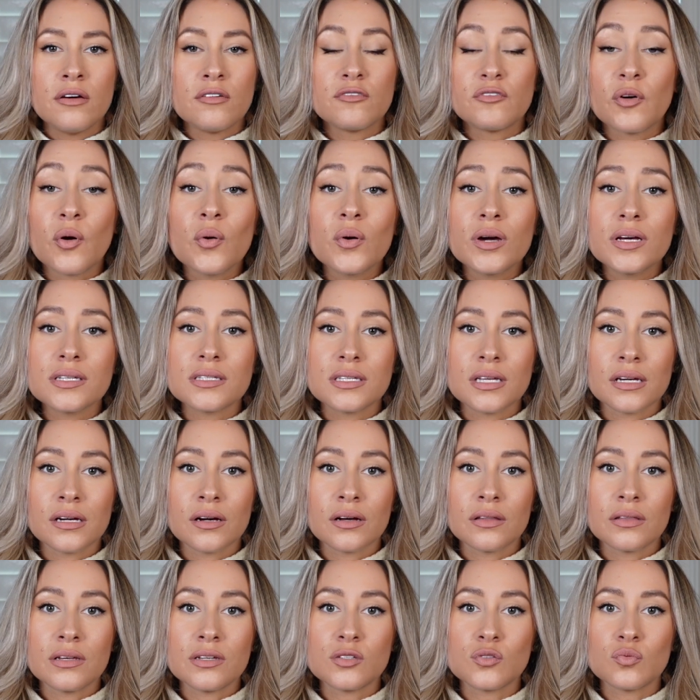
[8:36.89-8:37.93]
focusing
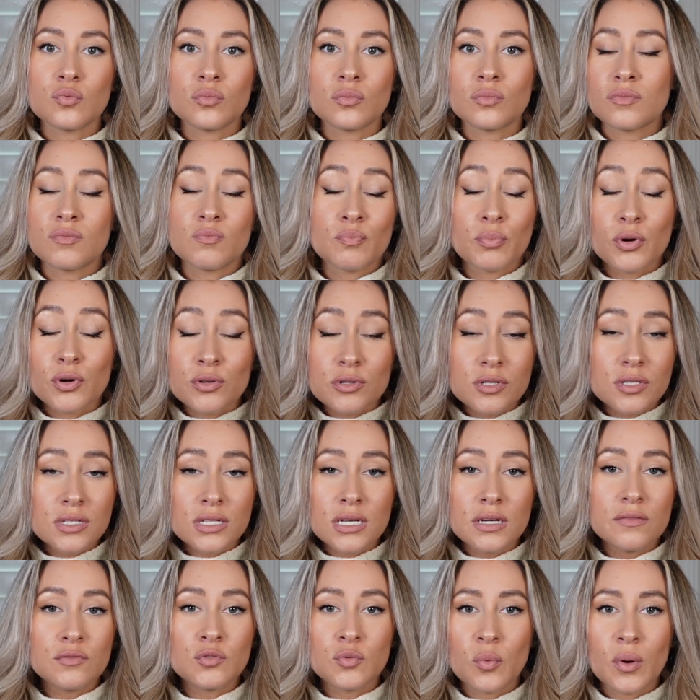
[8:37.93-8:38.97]
on these
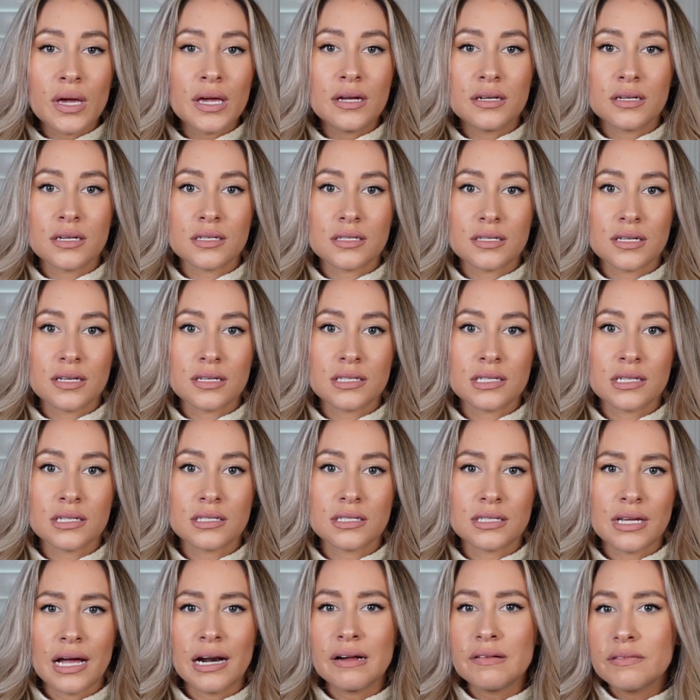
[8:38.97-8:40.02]
perceived weaknesses
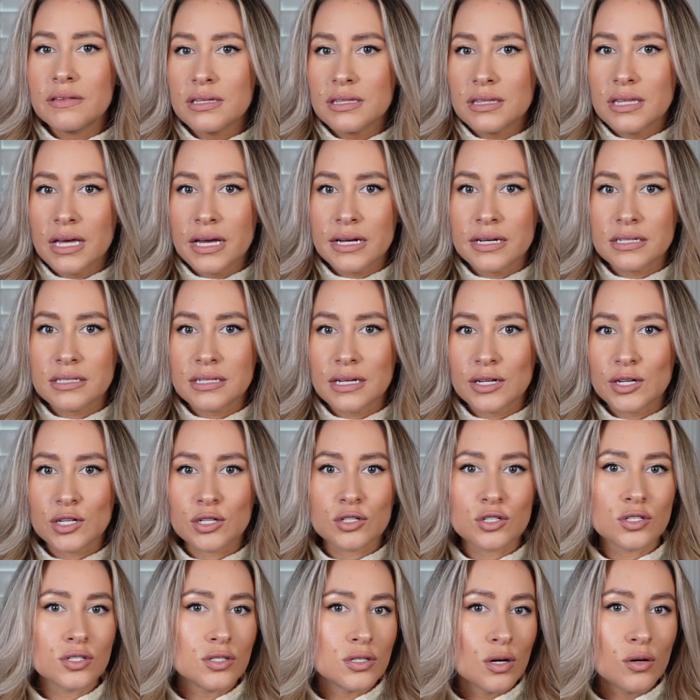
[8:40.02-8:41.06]
instead of the things that you're
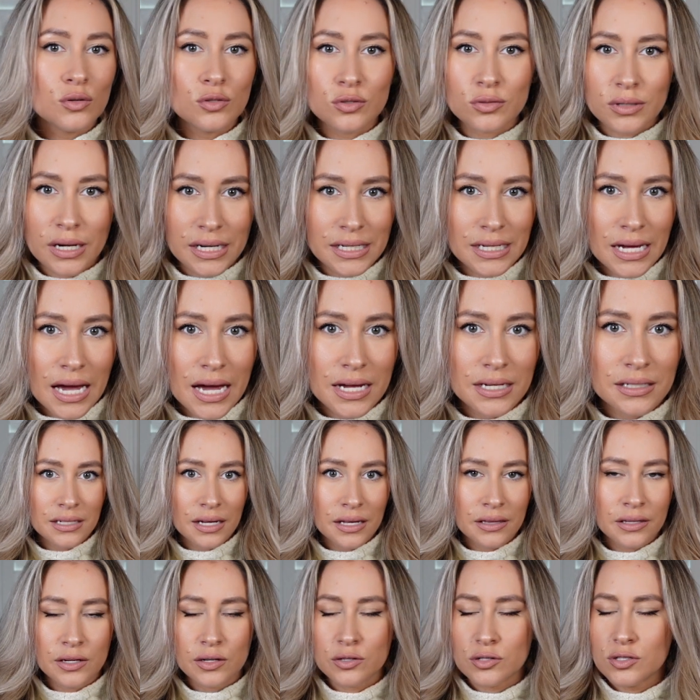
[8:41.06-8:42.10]
so great at
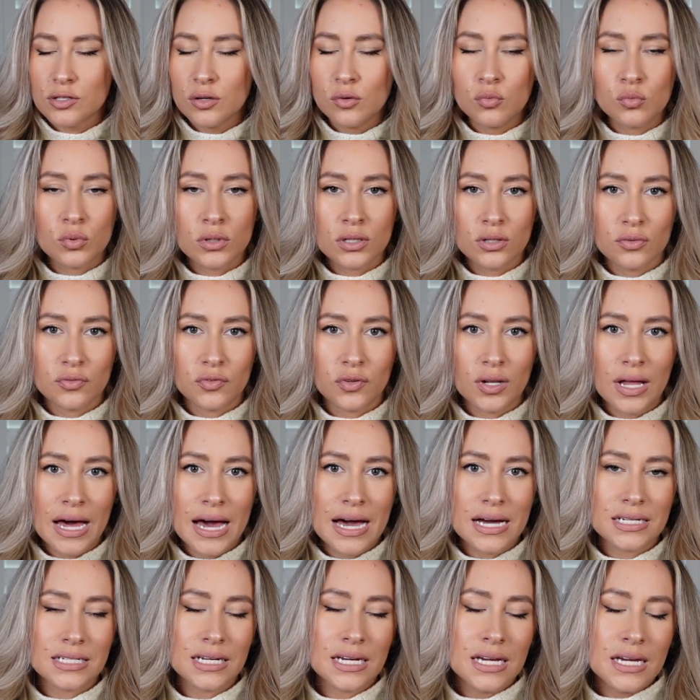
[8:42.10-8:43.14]
and that you're so wonderful
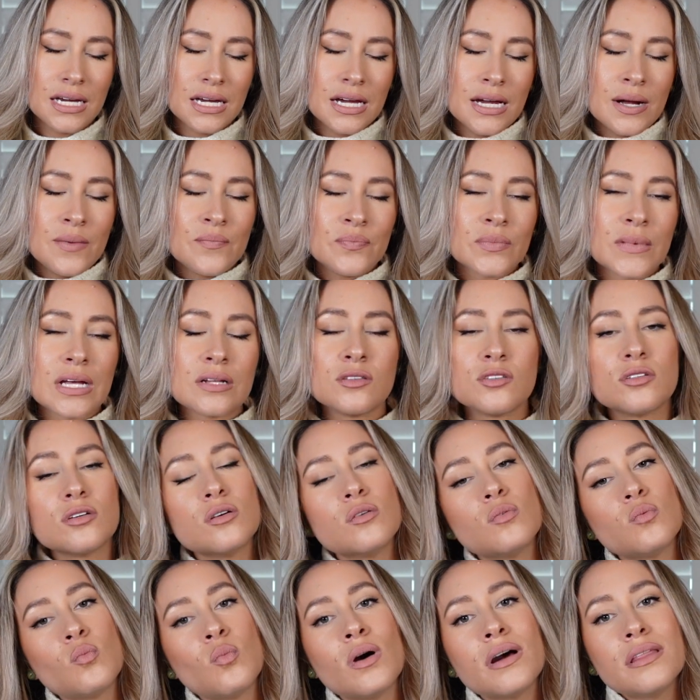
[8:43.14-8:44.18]
at. And so
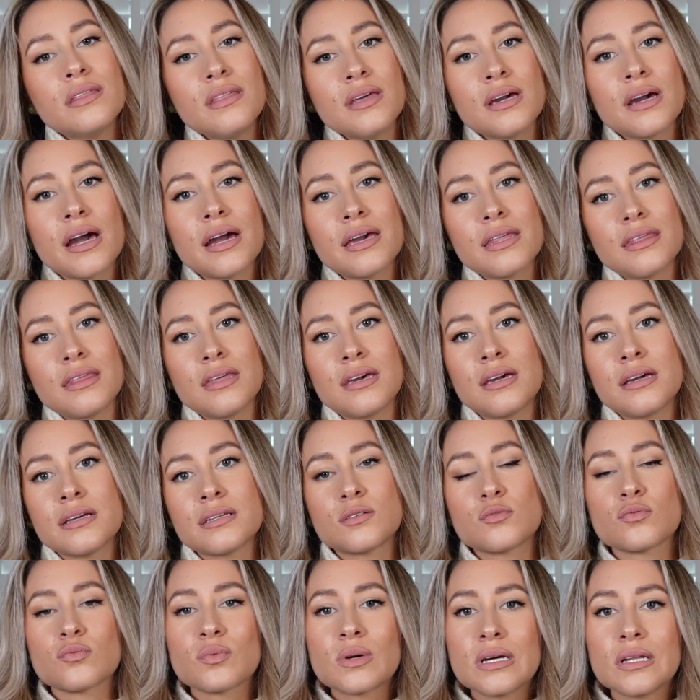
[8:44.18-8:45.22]
one thing I think
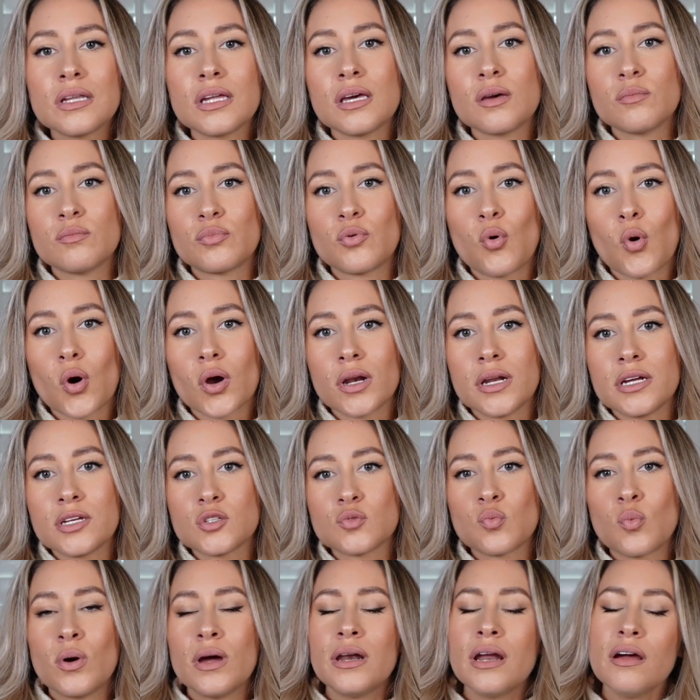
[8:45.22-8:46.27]
is really important
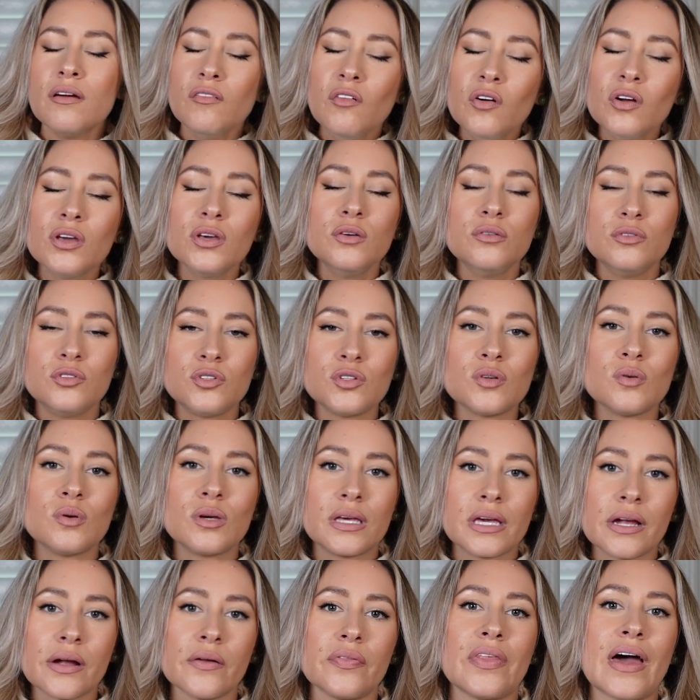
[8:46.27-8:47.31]
is whenever you do
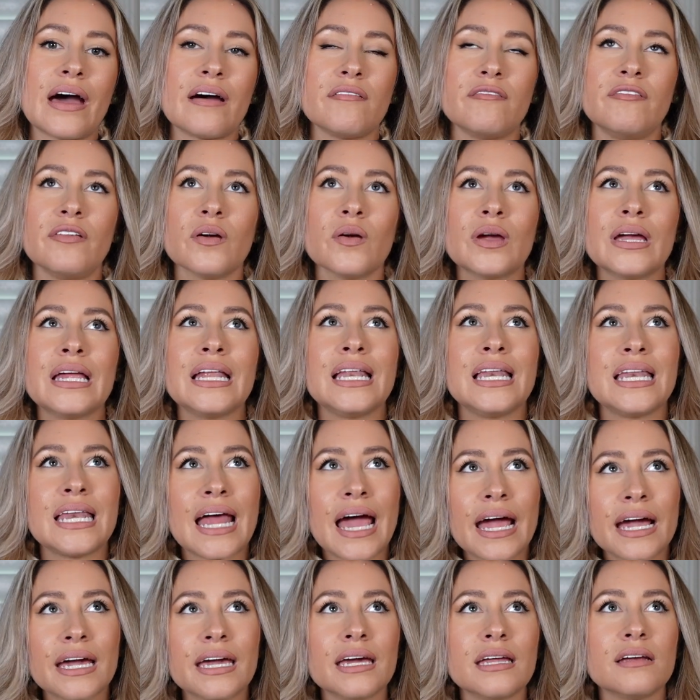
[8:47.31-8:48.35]
hear that very
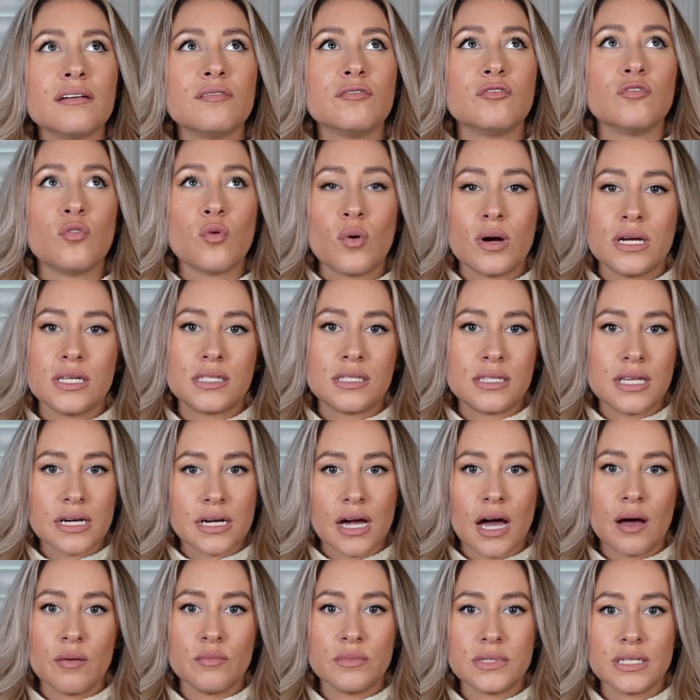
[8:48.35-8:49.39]
negative voice that
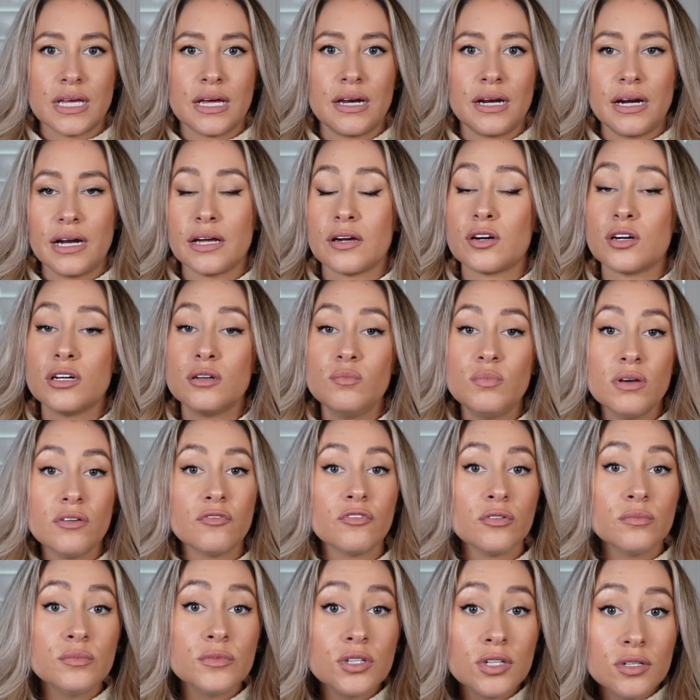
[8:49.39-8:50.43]
comes in, and it could be
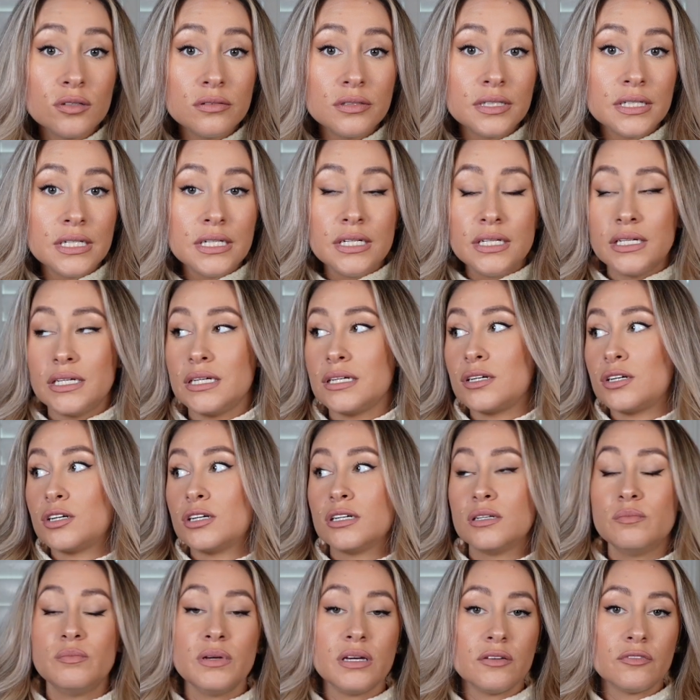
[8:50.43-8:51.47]
from you, it
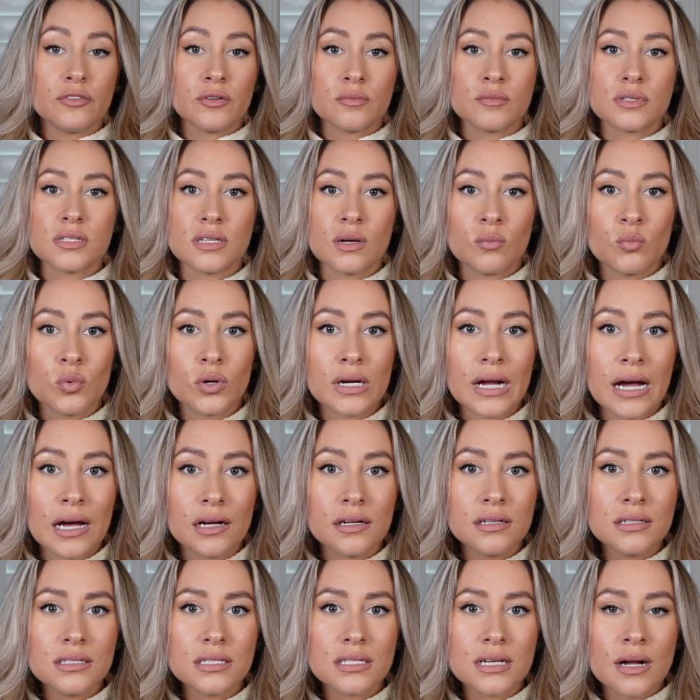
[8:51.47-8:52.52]
could be from someone
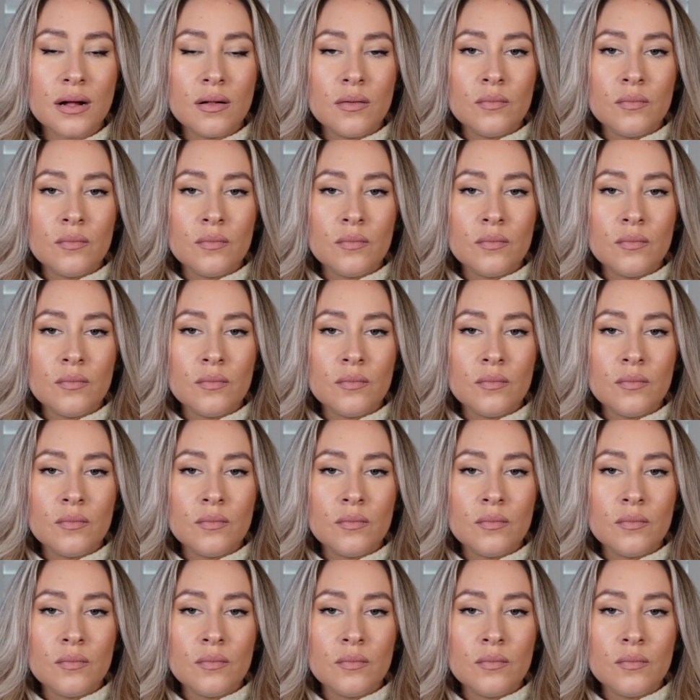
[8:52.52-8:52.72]
else,